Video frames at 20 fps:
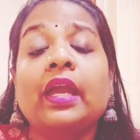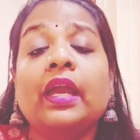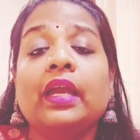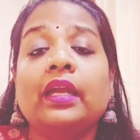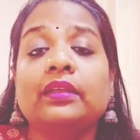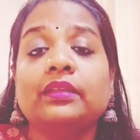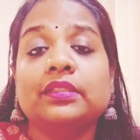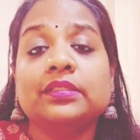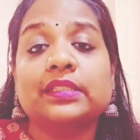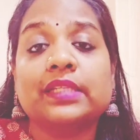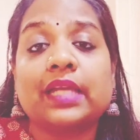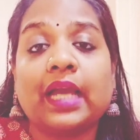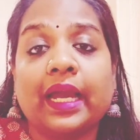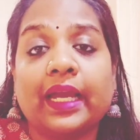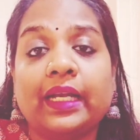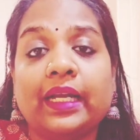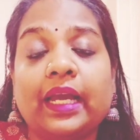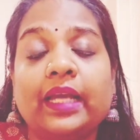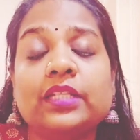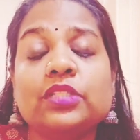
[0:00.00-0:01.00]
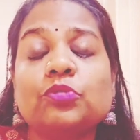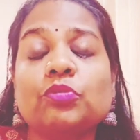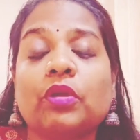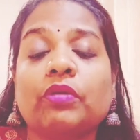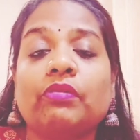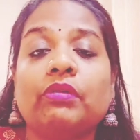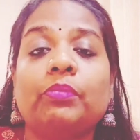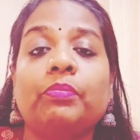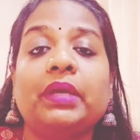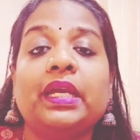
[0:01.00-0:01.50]
In this guidelines we
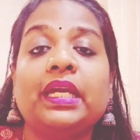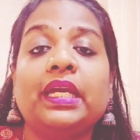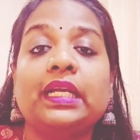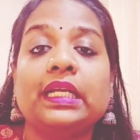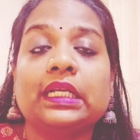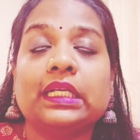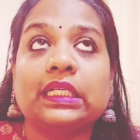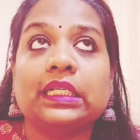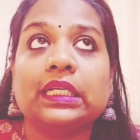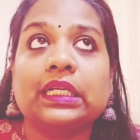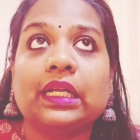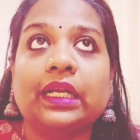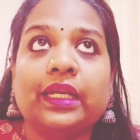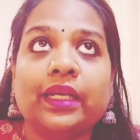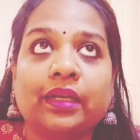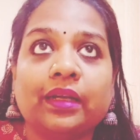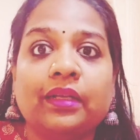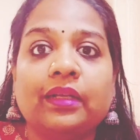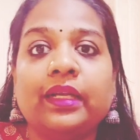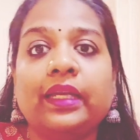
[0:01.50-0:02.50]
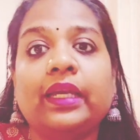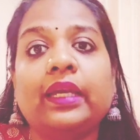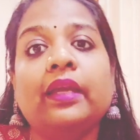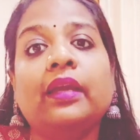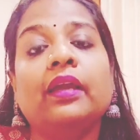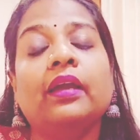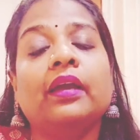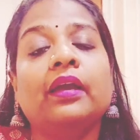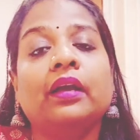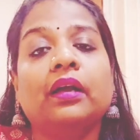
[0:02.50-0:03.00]
will be
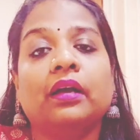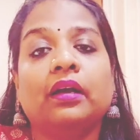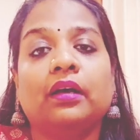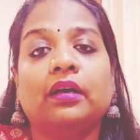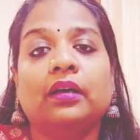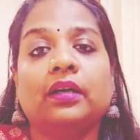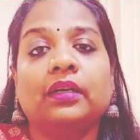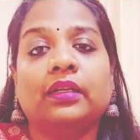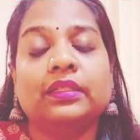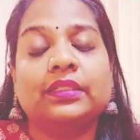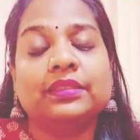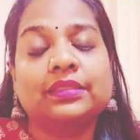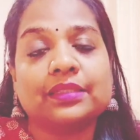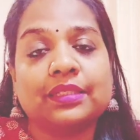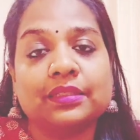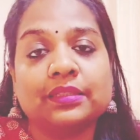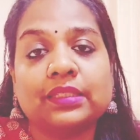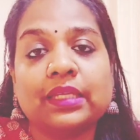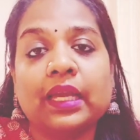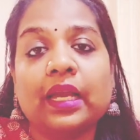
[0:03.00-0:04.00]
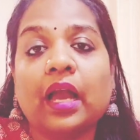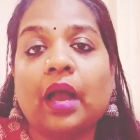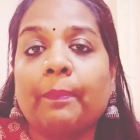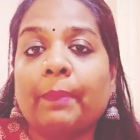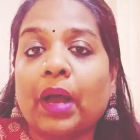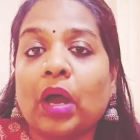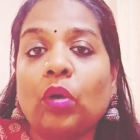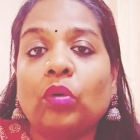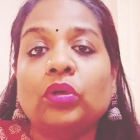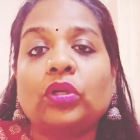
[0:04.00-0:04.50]
clearly uh, discussing
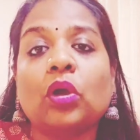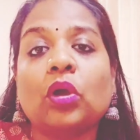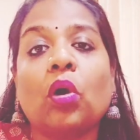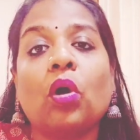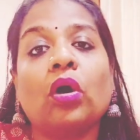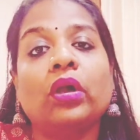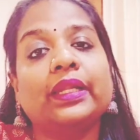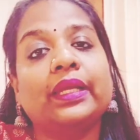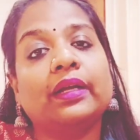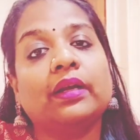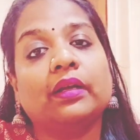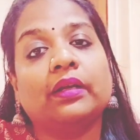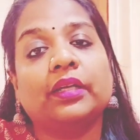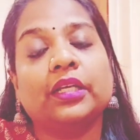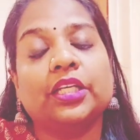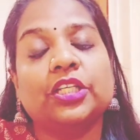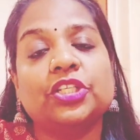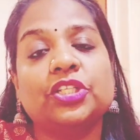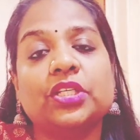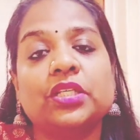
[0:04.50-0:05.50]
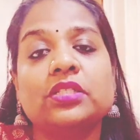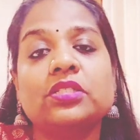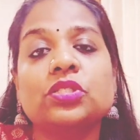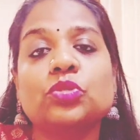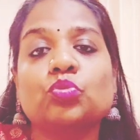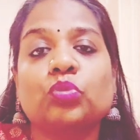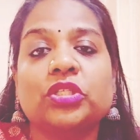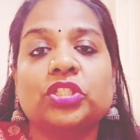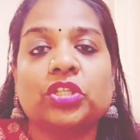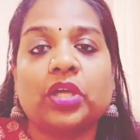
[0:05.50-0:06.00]
about all the conditions
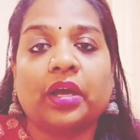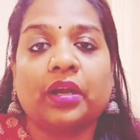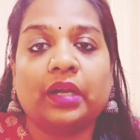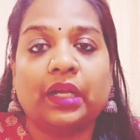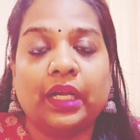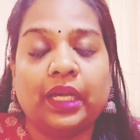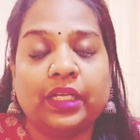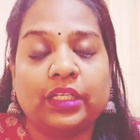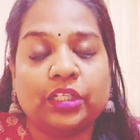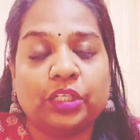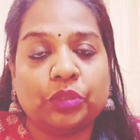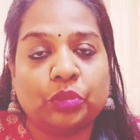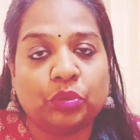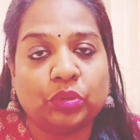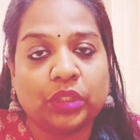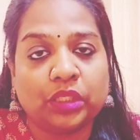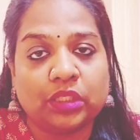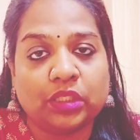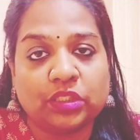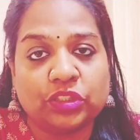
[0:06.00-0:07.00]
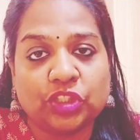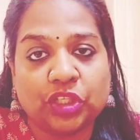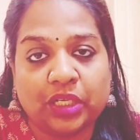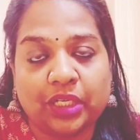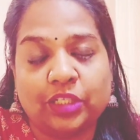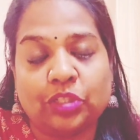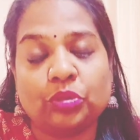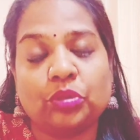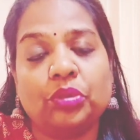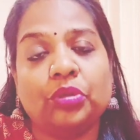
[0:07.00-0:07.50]
which are related to the
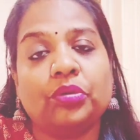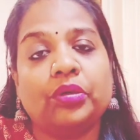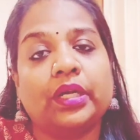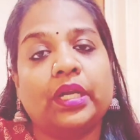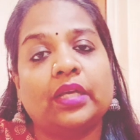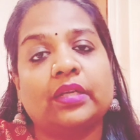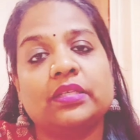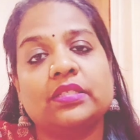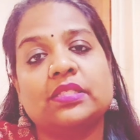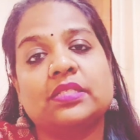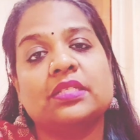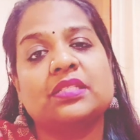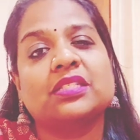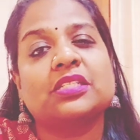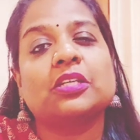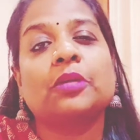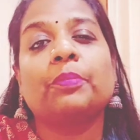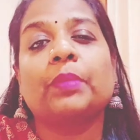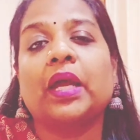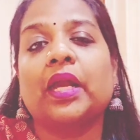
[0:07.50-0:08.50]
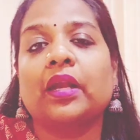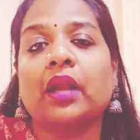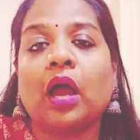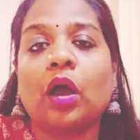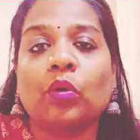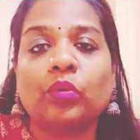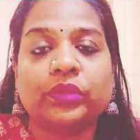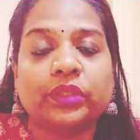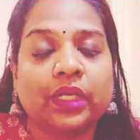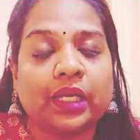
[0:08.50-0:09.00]
genitourinary system and
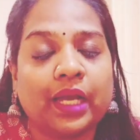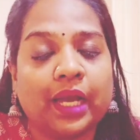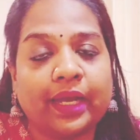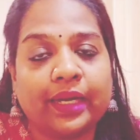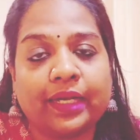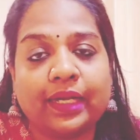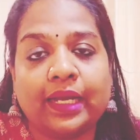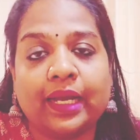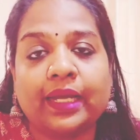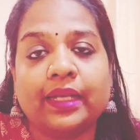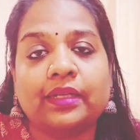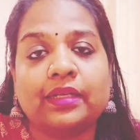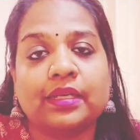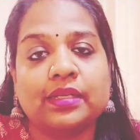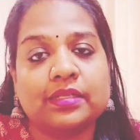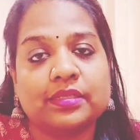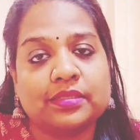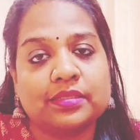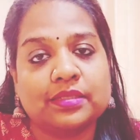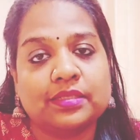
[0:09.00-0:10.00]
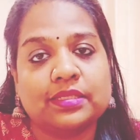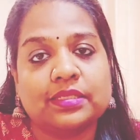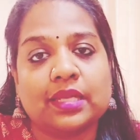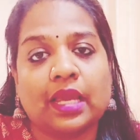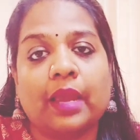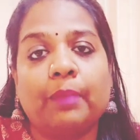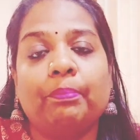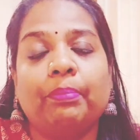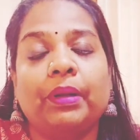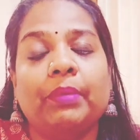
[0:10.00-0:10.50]
how the guideline is
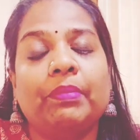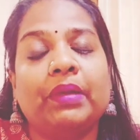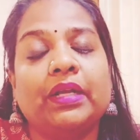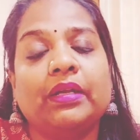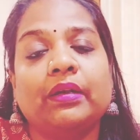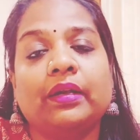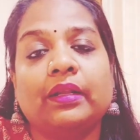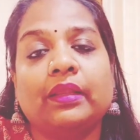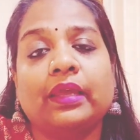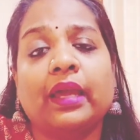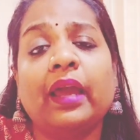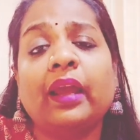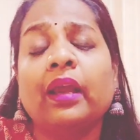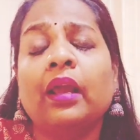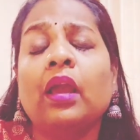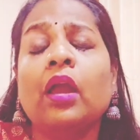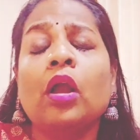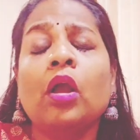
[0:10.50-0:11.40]
implemented there.